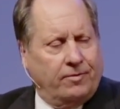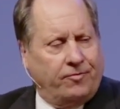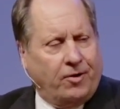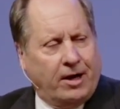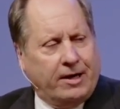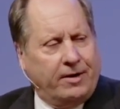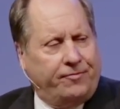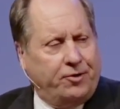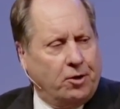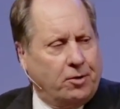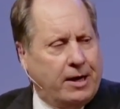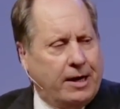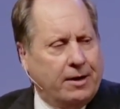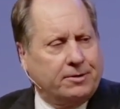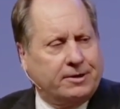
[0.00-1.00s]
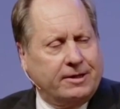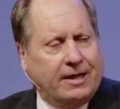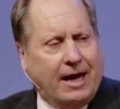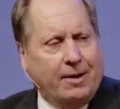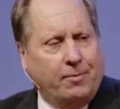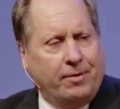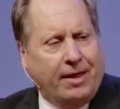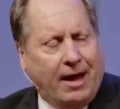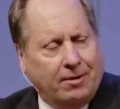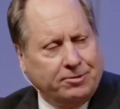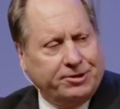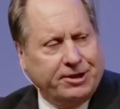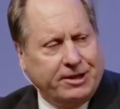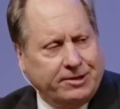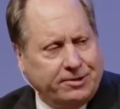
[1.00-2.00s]
Friend, if you're here today without
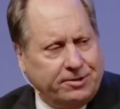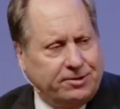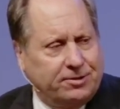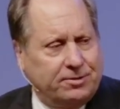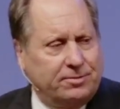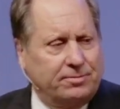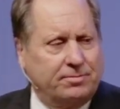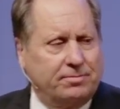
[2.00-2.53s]
Jesus,